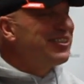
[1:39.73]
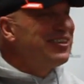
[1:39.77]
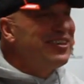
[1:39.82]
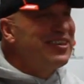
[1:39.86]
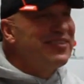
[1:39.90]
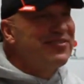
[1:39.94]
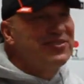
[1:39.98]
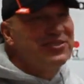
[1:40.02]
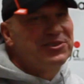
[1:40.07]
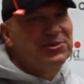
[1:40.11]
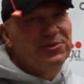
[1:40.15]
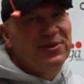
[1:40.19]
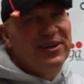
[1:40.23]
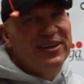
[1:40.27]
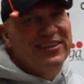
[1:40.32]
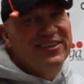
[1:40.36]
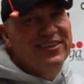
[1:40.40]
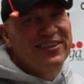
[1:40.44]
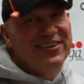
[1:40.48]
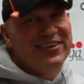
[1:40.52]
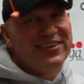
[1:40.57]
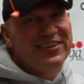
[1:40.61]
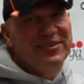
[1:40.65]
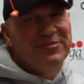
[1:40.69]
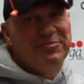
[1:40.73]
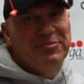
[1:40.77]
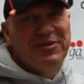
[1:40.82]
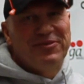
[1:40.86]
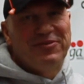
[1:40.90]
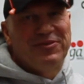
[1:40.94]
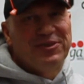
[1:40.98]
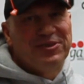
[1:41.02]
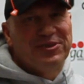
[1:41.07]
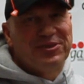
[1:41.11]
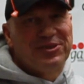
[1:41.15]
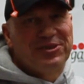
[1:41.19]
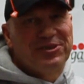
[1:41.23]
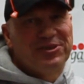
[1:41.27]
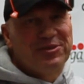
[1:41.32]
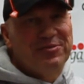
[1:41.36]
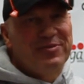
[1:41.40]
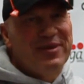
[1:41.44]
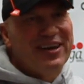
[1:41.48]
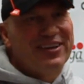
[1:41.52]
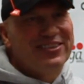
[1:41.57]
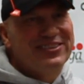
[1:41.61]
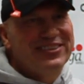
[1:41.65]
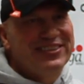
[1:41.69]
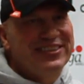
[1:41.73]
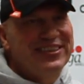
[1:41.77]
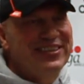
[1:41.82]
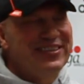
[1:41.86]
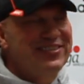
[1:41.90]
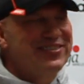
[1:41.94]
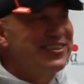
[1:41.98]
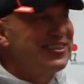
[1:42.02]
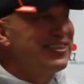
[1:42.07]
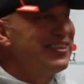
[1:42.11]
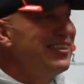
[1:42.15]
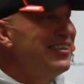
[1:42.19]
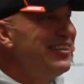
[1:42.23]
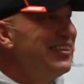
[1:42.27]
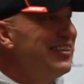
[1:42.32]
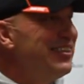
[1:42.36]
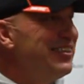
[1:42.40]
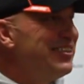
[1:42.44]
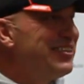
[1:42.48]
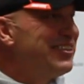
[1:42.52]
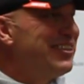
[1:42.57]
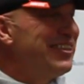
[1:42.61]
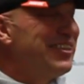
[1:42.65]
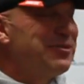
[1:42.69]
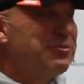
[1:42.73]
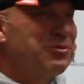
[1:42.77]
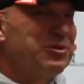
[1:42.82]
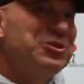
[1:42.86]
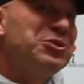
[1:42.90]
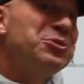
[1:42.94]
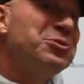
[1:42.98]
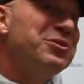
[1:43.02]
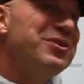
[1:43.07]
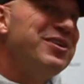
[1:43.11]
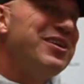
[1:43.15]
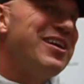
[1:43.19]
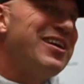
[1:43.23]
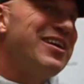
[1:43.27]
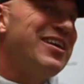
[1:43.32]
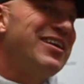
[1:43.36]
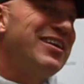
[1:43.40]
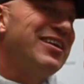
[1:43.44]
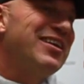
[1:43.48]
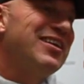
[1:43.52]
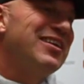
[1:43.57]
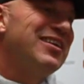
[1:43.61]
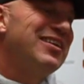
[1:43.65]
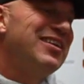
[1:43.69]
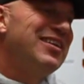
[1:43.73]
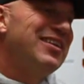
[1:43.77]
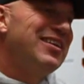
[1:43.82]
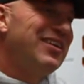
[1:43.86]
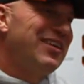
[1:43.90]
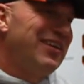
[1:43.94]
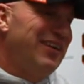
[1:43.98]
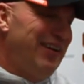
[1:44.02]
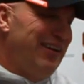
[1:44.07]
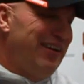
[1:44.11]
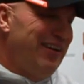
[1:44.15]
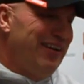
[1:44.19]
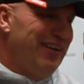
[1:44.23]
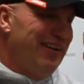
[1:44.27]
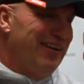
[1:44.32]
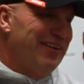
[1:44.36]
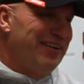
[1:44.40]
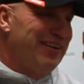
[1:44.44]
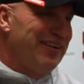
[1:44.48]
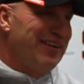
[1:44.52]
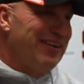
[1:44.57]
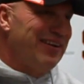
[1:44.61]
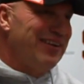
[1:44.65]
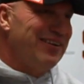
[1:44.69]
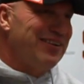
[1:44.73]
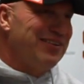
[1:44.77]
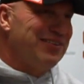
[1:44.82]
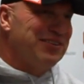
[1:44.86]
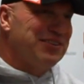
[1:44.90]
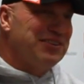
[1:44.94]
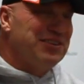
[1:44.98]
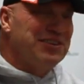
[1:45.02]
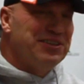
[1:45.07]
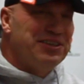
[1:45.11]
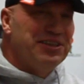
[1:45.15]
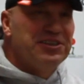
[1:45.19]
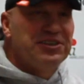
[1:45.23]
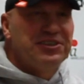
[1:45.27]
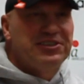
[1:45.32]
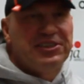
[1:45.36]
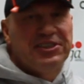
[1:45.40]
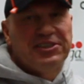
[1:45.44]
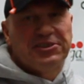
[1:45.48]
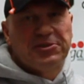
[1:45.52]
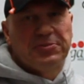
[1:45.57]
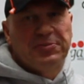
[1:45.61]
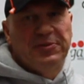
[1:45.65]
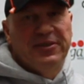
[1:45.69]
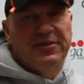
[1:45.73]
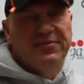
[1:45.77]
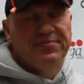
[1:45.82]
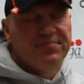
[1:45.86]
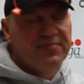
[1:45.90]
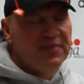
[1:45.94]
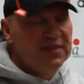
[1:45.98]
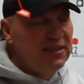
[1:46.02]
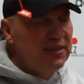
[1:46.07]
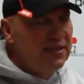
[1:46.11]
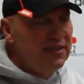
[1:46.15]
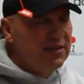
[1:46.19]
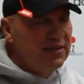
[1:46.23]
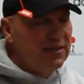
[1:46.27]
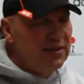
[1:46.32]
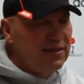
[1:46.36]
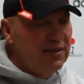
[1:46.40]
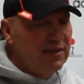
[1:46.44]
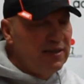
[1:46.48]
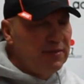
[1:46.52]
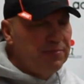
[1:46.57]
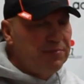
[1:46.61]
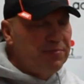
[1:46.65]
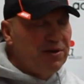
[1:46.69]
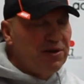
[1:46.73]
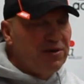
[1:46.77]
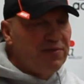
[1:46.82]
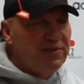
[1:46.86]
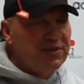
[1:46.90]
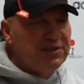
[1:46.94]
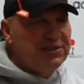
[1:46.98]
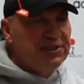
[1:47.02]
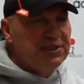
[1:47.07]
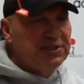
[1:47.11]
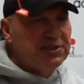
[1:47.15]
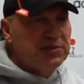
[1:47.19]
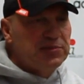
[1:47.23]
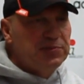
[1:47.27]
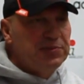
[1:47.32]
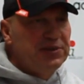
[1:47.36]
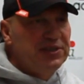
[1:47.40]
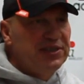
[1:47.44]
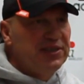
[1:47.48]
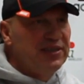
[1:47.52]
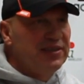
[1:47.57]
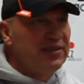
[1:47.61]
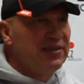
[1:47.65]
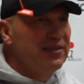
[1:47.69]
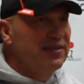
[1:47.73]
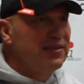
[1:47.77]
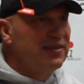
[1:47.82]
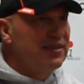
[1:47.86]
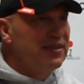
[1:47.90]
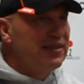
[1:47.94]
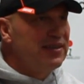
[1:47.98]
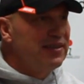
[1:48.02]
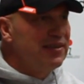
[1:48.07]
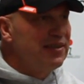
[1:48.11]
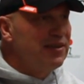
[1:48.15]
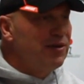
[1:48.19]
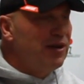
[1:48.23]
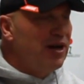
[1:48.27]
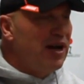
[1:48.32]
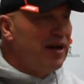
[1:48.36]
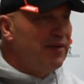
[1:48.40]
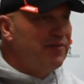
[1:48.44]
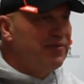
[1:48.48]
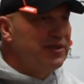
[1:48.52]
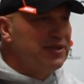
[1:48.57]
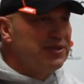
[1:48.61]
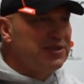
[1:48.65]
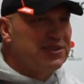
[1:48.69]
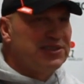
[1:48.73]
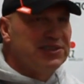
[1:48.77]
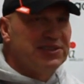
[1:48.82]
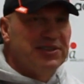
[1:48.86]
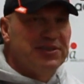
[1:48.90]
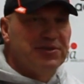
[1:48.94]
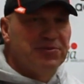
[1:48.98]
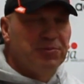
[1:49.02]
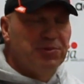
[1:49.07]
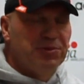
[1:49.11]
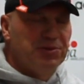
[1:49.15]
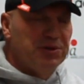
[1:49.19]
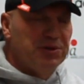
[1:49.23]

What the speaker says: conference record and be feeling good about ourselves. Instead, we're 2-9 and in a tailspin. Part of our tailspin, obviously,